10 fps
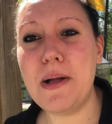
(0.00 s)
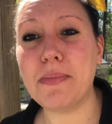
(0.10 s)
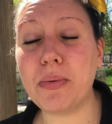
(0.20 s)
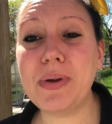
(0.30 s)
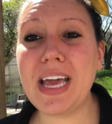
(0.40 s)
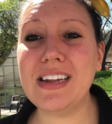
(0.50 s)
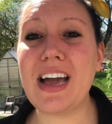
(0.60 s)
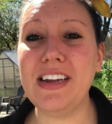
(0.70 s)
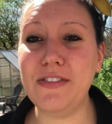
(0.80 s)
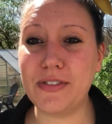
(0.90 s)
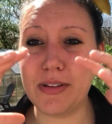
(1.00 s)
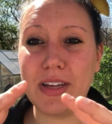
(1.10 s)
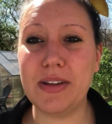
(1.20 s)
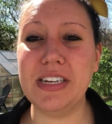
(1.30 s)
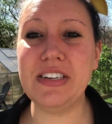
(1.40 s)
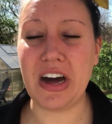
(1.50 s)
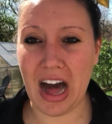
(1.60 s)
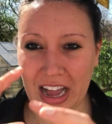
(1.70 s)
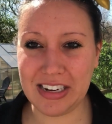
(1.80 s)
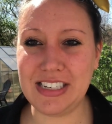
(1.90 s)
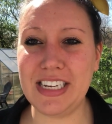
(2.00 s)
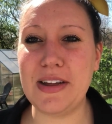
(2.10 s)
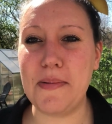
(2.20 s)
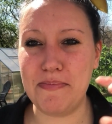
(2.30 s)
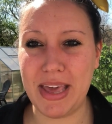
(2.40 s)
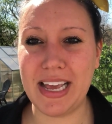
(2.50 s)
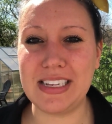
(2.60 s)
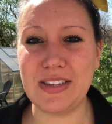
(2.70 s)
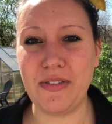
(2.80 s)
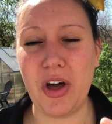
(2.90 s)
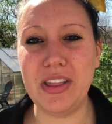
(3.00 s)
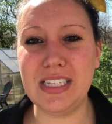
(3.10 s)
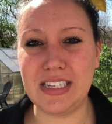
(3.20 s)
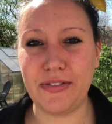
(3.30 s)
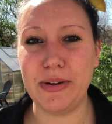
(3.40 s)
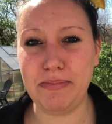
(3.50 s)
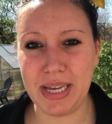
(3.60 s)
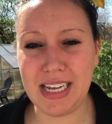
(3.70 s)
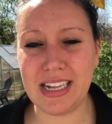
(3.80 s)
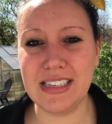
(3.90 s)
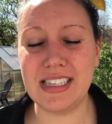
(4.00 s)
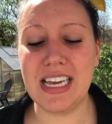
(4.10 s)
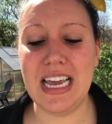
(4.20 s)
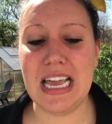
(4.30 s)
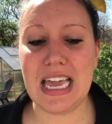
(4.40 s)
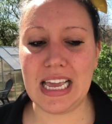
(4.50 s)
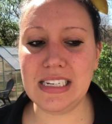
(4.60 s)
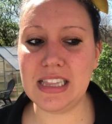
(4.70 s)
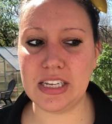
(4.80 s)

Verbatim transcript: But we had kind of concocted a mix of all these different beans into